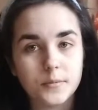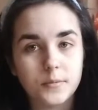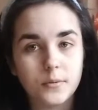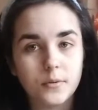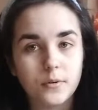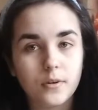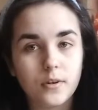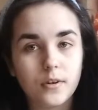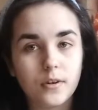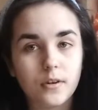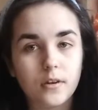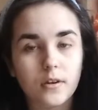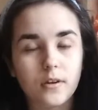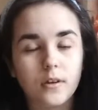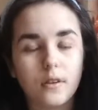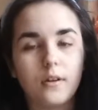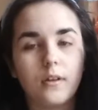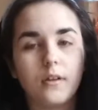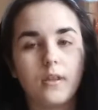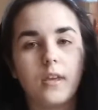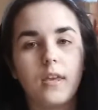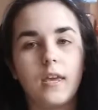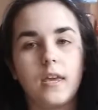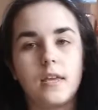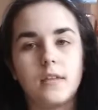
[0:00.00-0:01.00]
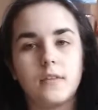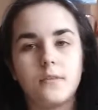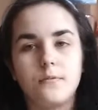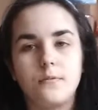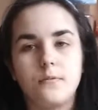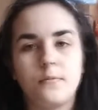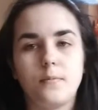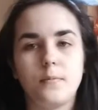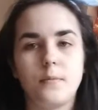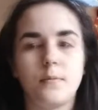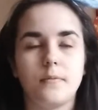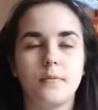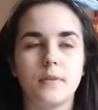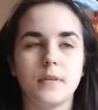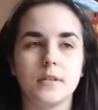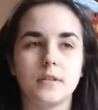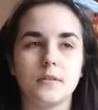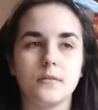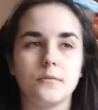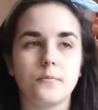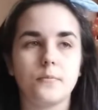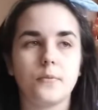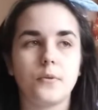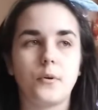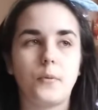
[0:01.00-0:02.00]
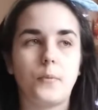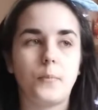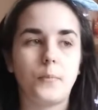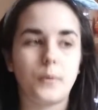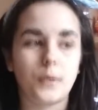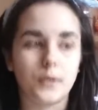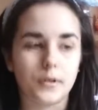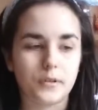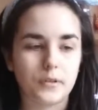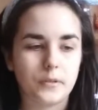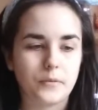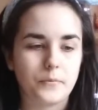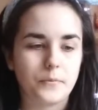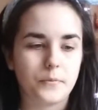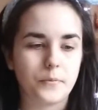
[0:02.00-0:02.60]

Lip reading: book. Again, I read it for Polyglot